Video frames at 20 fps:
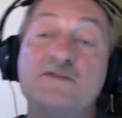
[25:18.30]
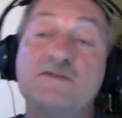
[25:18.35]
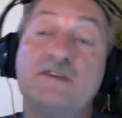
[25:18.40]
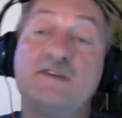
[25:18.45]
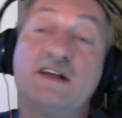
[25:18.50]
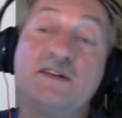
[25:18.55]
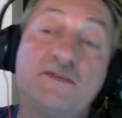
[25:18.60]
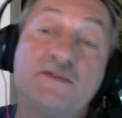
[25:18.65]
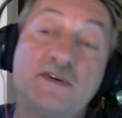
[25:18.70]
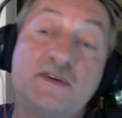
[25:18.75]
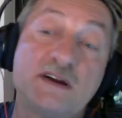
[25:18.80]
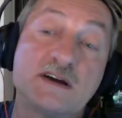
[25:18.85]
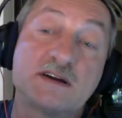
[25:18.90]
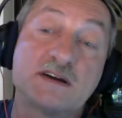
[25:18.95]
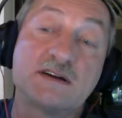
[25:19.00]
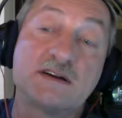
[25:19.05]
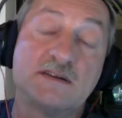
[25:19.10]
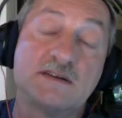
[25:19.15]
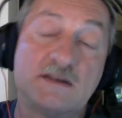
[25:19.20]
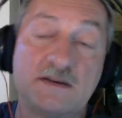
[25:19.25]
will work
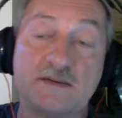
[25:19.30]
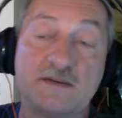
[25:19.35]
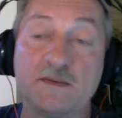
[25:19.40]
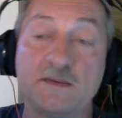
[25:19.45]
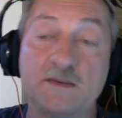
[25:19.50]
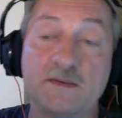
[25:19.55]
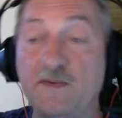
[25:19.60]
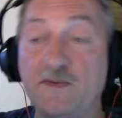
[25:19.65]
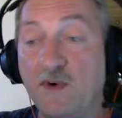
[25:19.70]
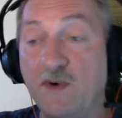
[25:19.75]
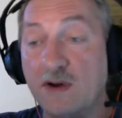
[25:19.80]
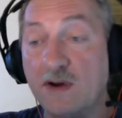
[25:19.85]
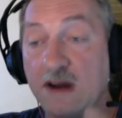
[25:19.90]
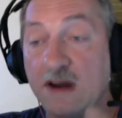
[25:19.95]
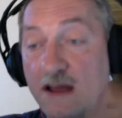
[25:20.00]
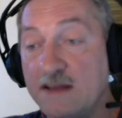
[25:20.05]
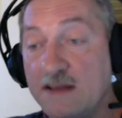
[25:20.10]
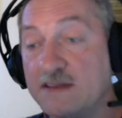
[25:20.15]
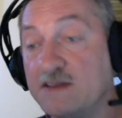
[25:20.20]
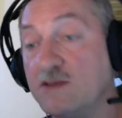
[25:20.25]
for
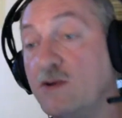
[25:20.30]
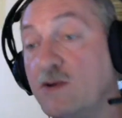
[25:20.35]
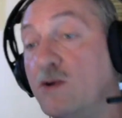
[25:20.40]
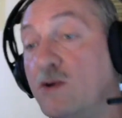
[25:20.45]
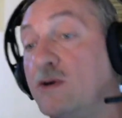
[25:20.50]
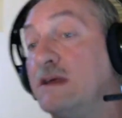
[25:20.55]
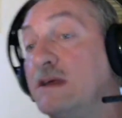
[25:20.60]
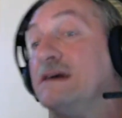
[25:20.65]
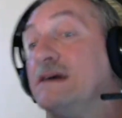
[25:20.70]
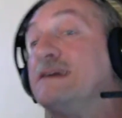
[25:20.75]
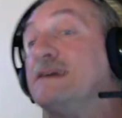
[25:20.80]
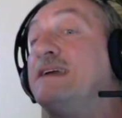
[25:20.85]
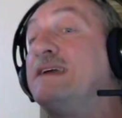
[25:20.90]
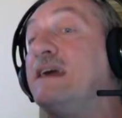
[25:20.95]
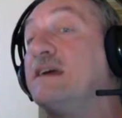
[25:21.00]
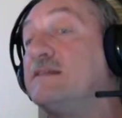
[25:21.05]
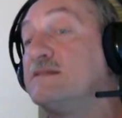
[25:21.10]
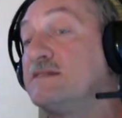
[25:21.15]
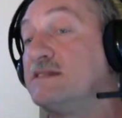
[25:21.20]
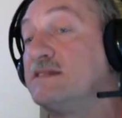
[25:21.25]
us or
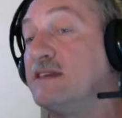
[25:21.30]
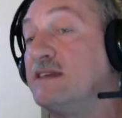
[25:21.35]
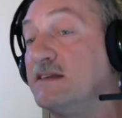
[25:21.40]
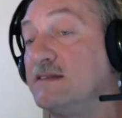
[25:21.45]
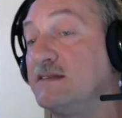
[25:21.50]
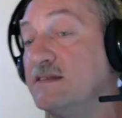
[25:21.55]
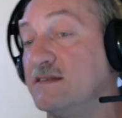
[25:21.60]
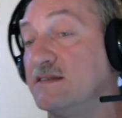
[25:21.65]
against us.